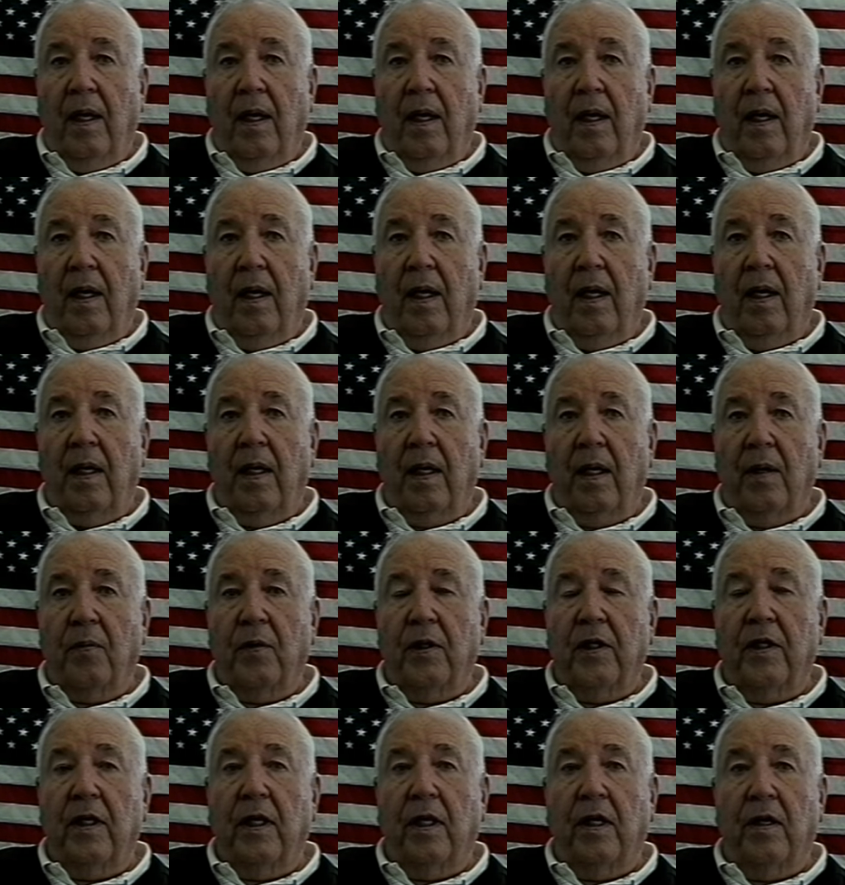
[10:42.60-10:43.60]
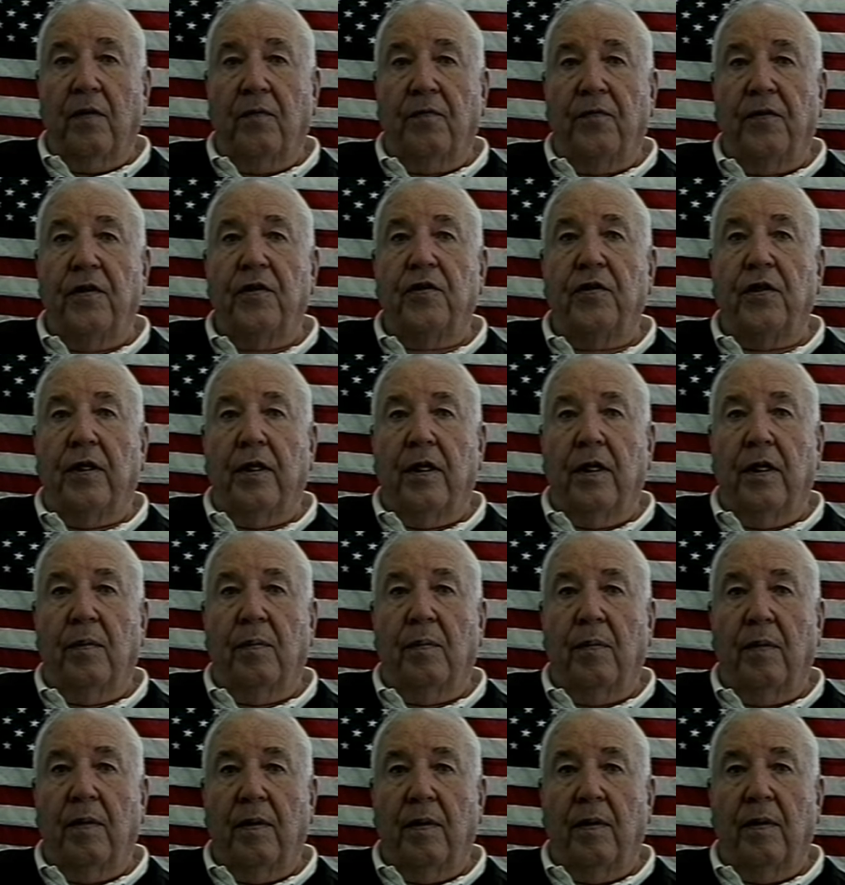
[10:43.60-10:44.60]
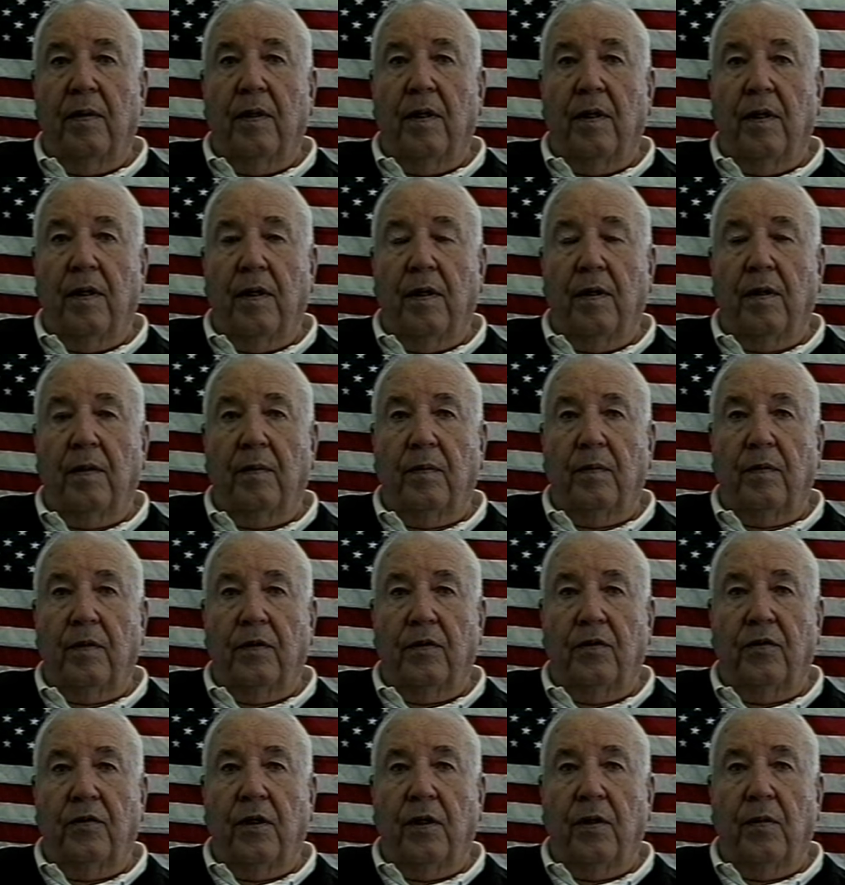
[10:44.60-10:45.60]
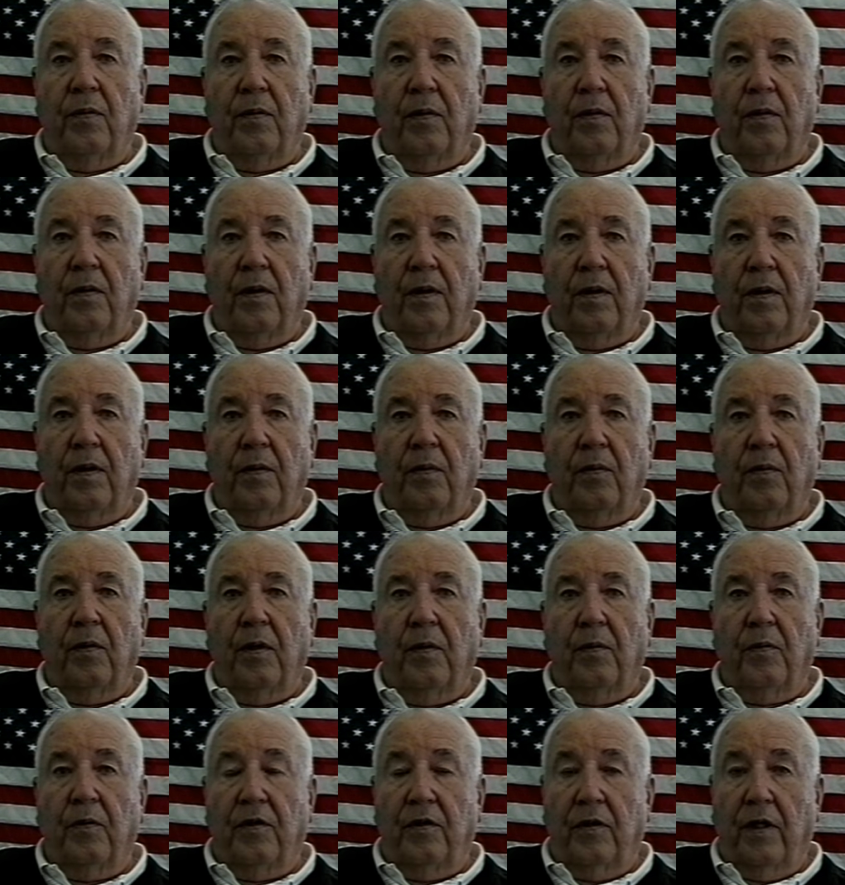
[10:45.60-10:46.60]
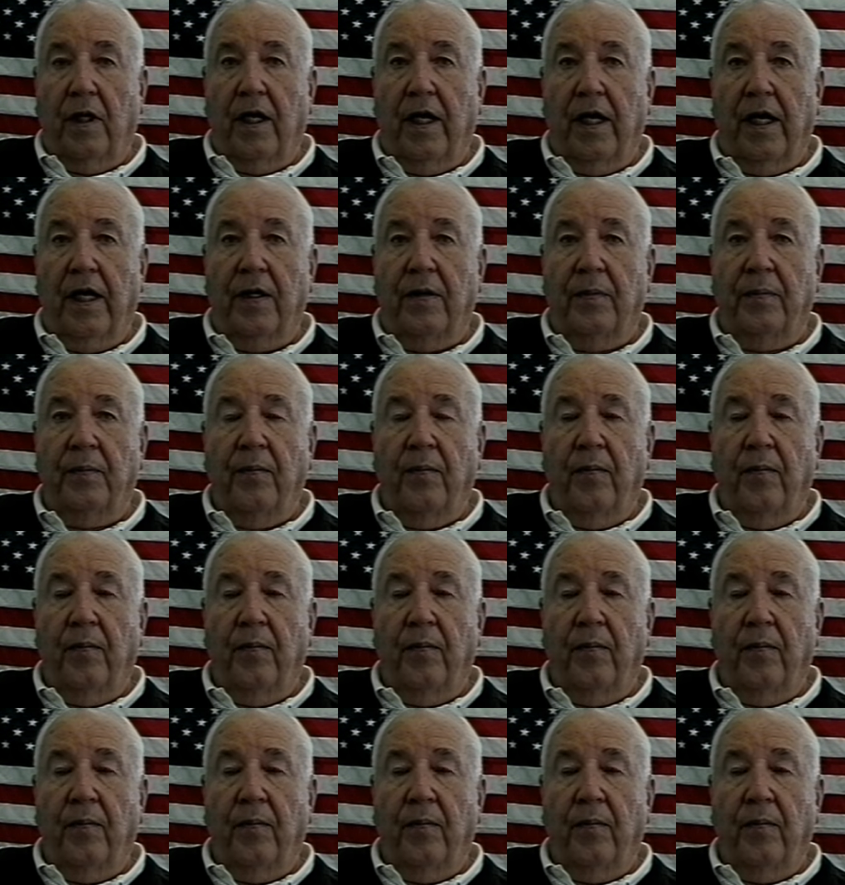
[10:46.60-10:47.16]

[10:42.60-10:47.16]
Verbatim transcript: and I went down to visit him uh, to see uh, what it was like.